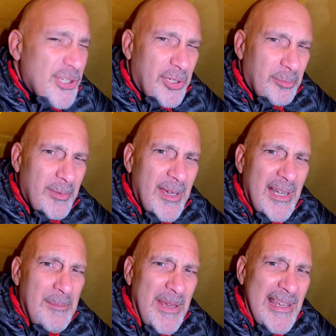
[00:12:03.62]
It's got to
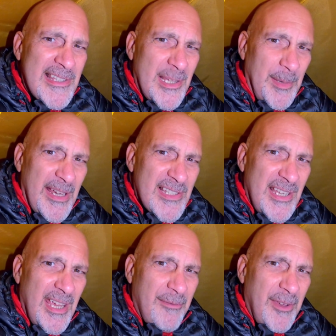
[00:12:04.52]
really mean something,
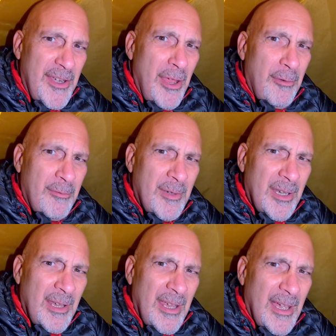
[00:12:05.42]
hasn't it, if you're known
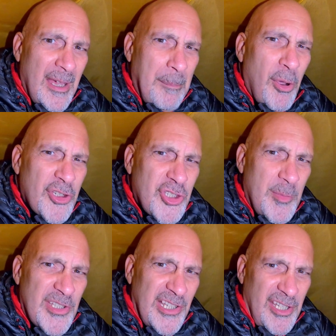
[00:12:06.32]

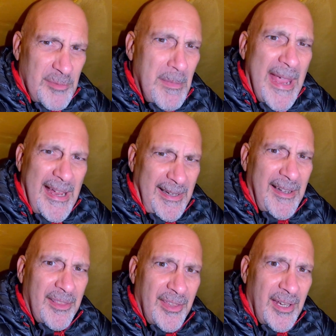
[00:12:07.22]
posthumously as Mad
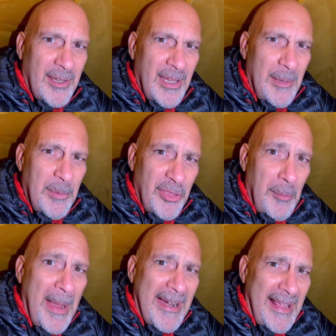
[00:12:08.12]
Anything. But
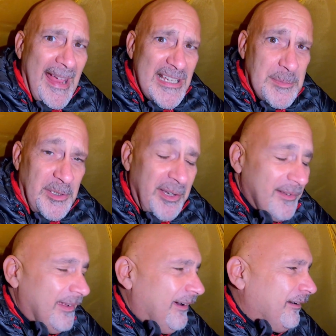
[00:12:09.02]
the Mad Axeman,
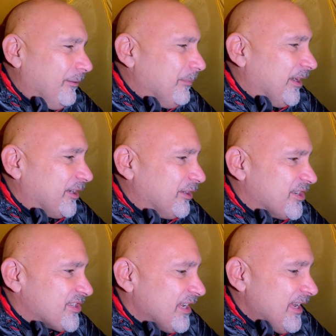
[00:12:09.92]
oh my
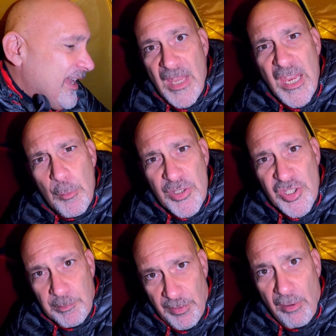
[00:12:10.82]
goodness, he was
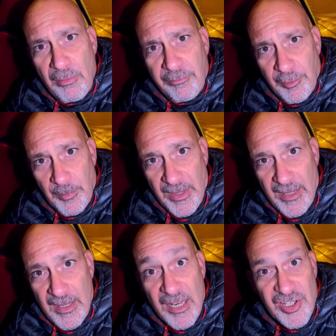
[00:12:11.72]
sprung from
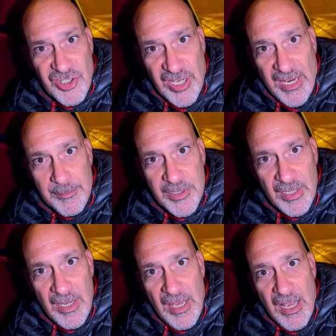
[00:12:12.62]
there and escaped.
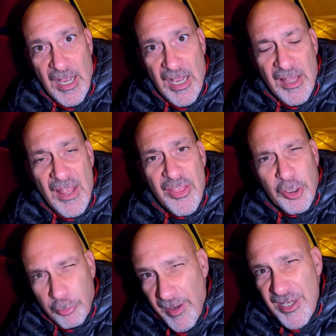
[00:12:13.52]
The
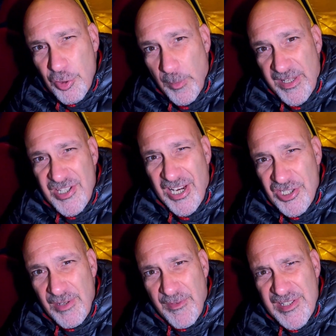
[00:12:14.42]
Cray twins
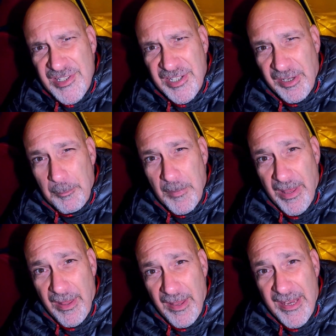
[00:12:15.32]
actually visited him
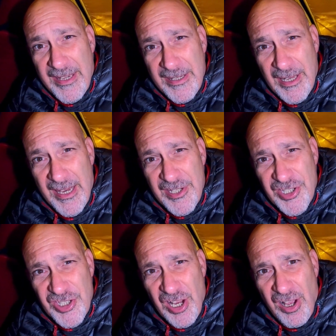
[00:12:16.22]
there in
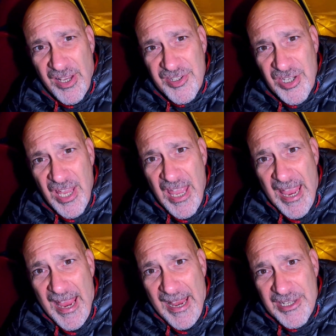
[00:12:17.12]
disguise,
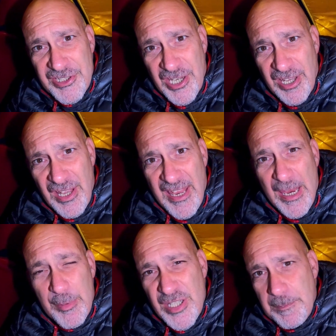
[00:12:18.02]
and
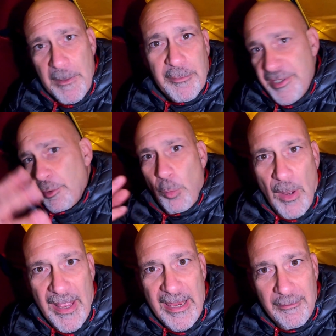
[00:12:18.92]
he was spirited
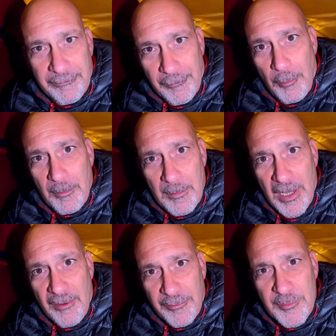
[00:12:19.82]
away from
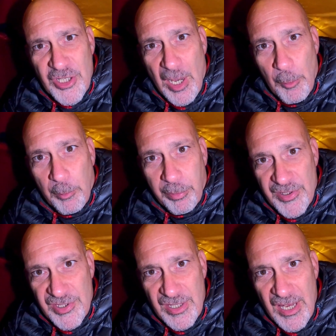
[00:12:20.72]
Dartmoor
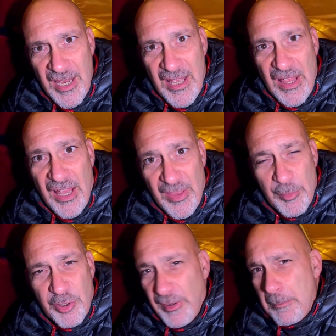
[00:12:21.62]
Prison. There
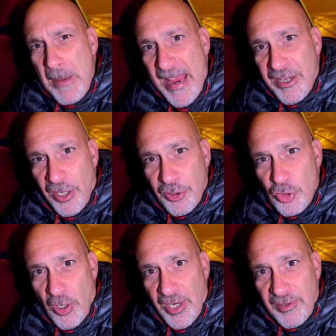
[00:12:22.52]
was a great manhunt to
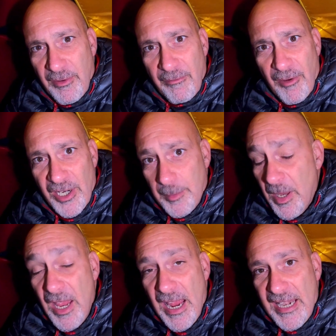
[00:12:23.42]
try and find
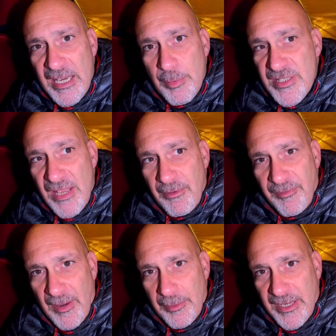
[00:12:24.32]
him, and he was never
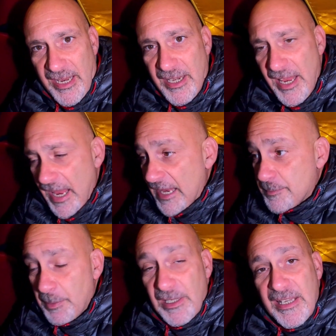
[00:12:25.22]
found again.
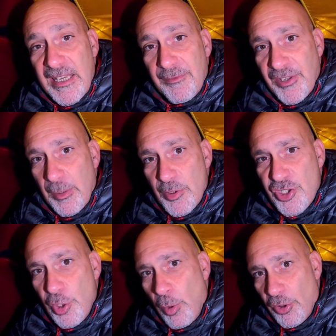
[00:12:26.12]
It's believed that he
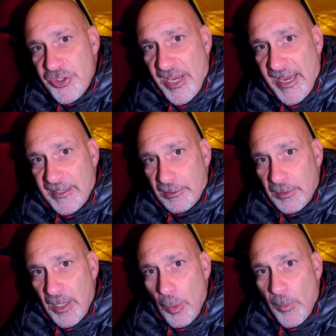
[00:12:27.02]
was too hot to
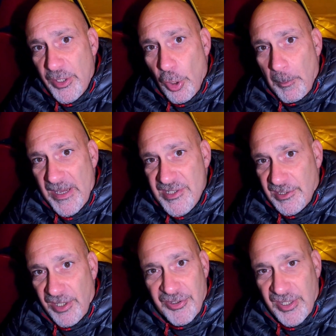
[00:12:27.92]
handle. When he got back
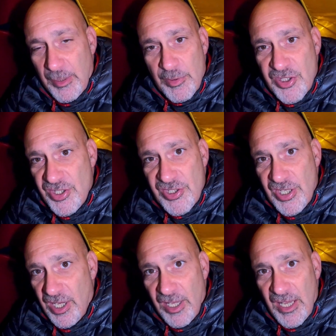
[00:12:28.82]
to London, he was
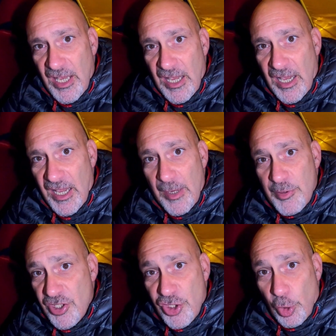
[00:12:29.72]
just
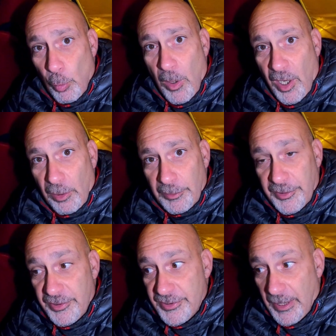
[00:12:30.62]
too
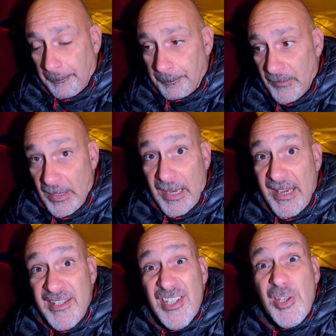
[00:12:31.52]
wild, and
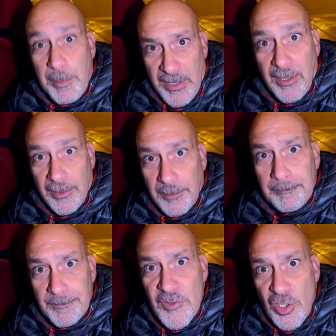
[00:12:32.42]
he disappeared,
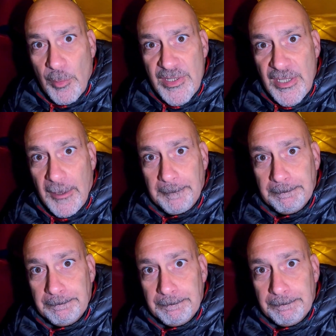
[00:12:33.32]
shall we say.